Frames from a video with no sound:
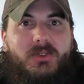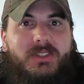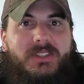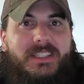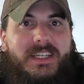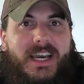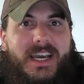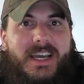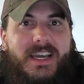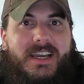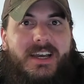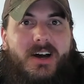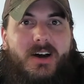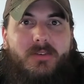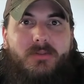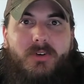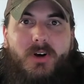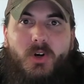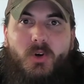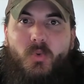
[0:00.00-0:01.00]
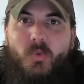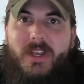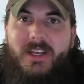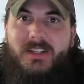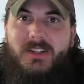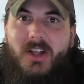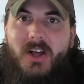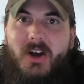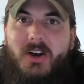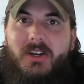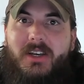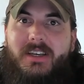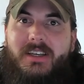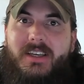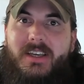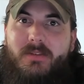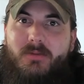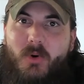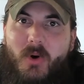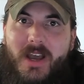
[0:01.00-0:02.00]
day of our week long
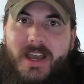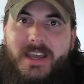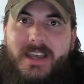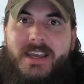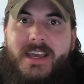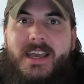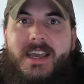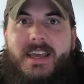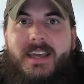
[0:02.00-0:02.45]
giveaway.